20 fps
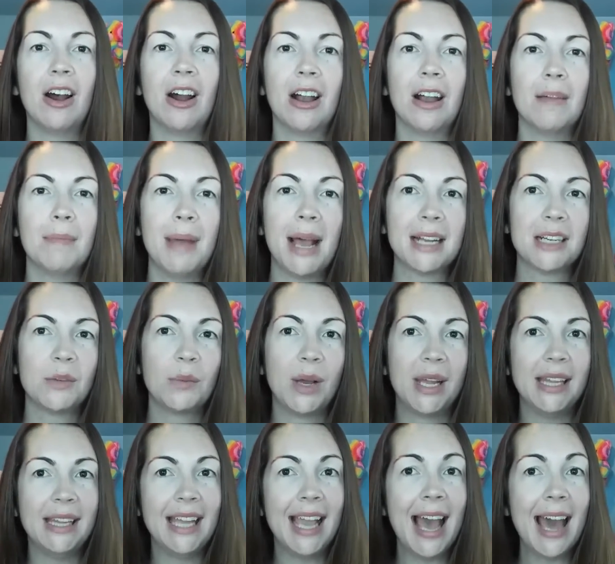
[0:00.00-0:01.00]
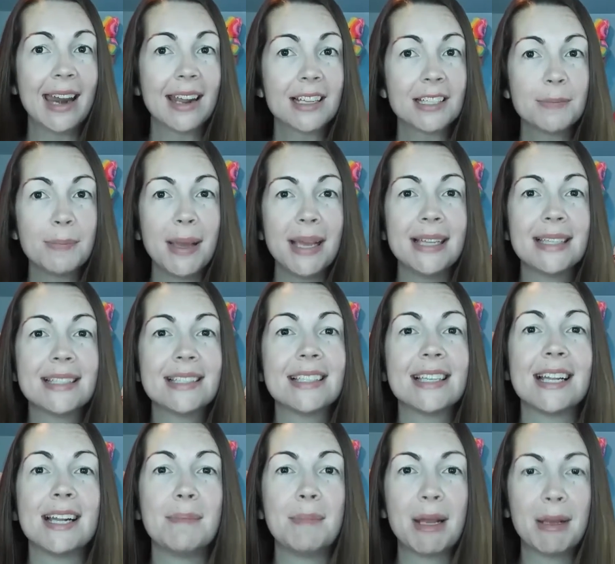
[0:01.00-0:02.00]
are packed away in the attic space
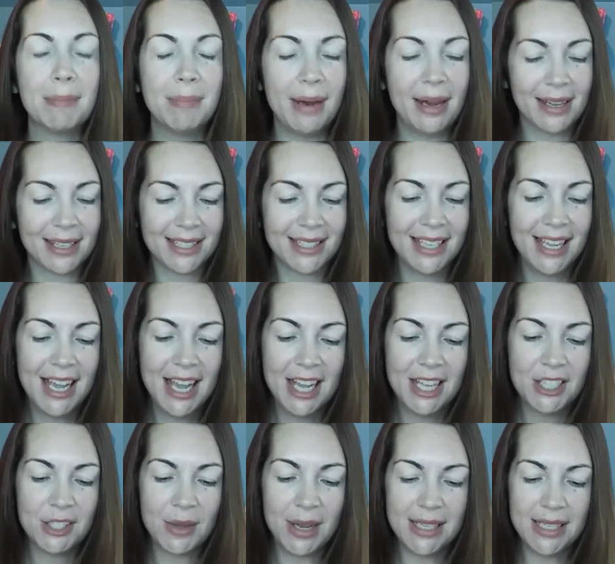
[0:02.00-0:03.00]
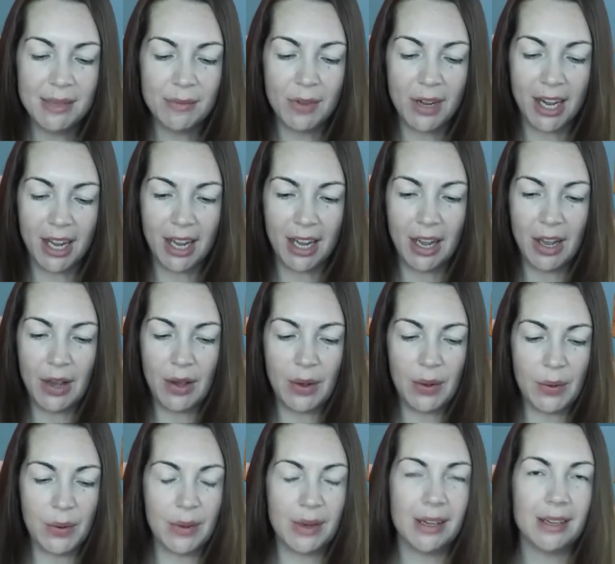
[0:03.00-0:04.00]
in a big box, so I didn't want to
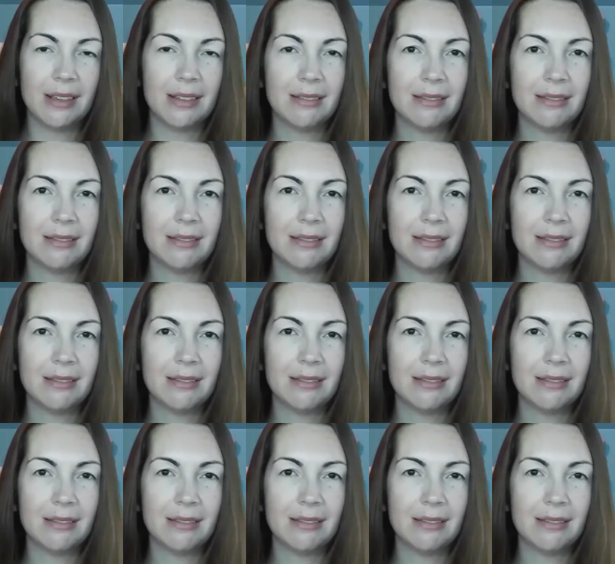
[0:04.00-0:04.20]
go